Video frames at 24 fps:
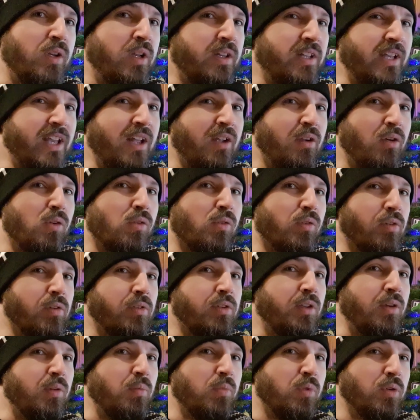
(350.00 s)
get cornered
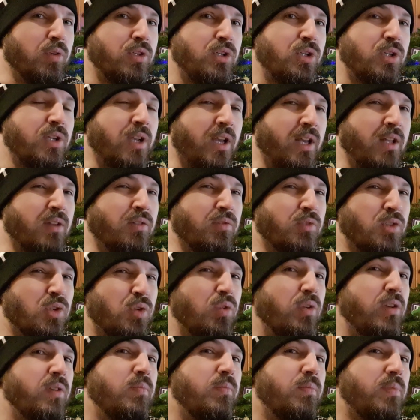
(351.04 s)
too much, and
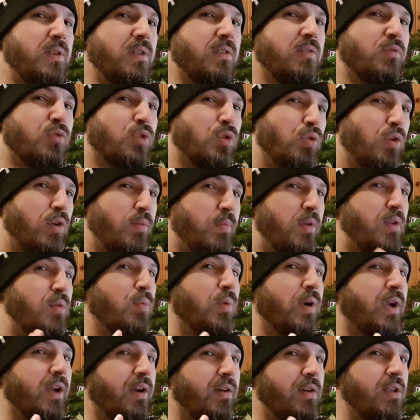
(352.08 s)
try be
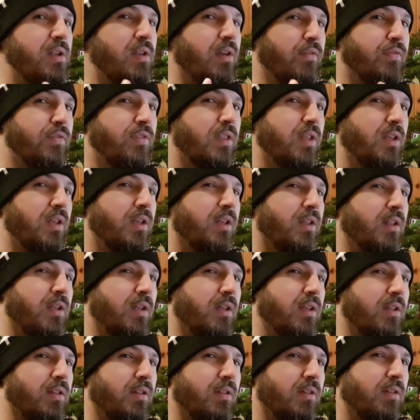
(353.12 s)
wary of
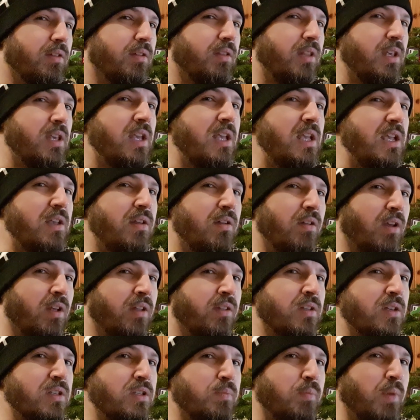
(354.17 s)
the heat
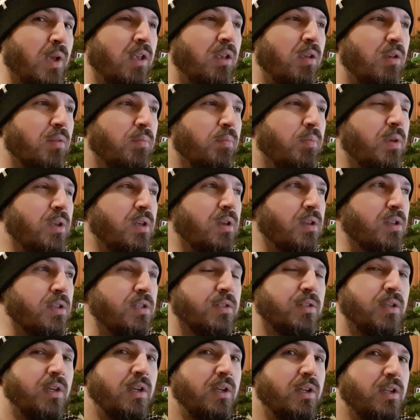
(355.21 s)
on this mech,
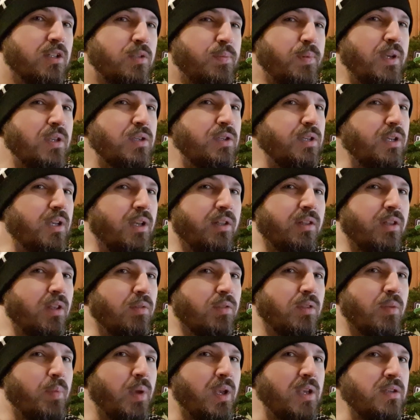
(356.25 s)
because especially on the
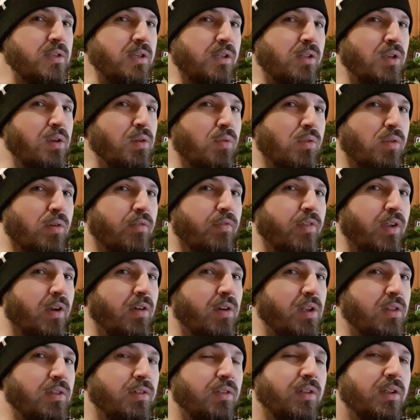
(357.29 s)
basic 2R
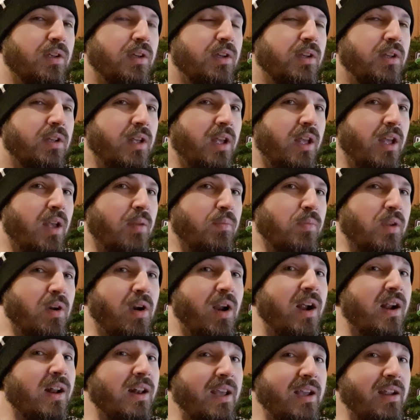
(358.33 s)
variant, there
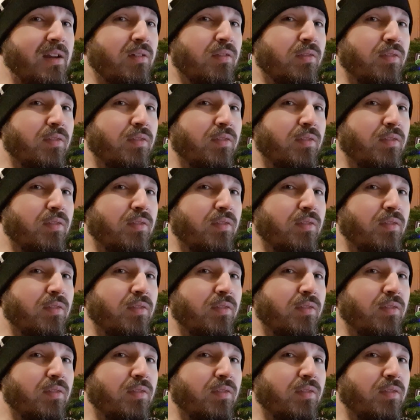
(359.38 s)
are later